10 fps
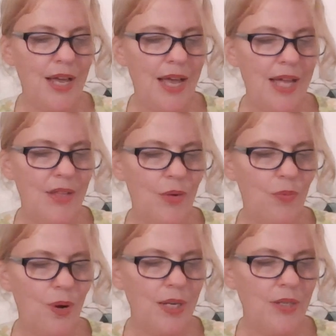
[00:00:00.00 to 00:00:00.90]
and the
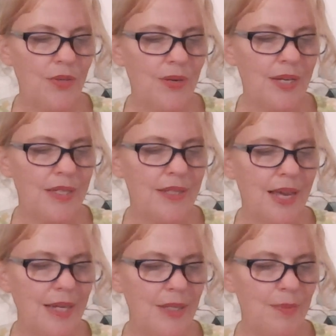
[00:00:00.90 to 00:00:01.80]
wonder and
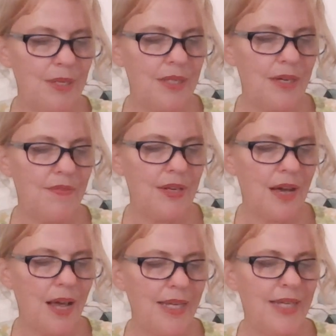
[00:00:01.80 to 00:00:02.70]
excitement of it,
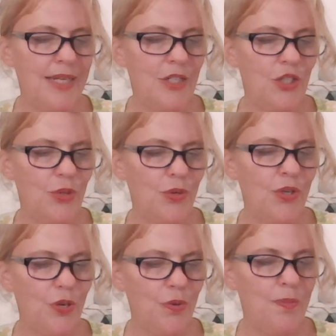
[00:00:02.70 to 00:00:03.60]
I can assure
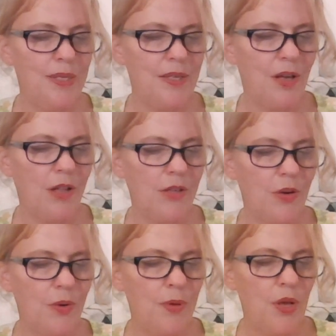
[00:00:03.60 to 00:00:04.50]
you, Miss
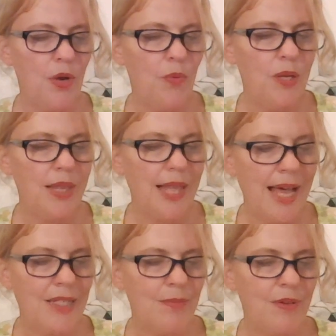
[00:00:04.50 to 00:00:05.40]
Halcombe, will
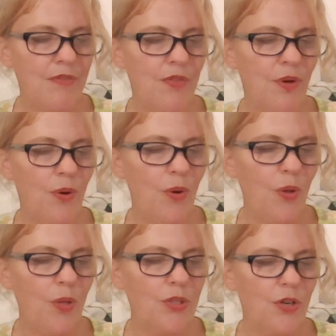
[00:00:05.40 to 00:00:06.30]
last me for the
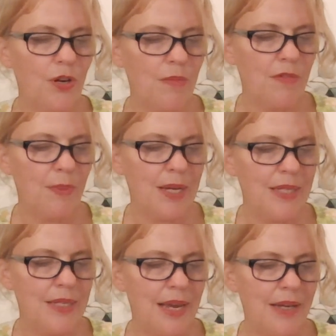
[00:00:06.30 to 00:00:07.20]
whole term of my
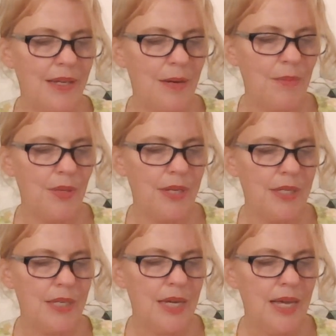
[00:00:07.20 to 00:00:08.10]
stay in Cumberland,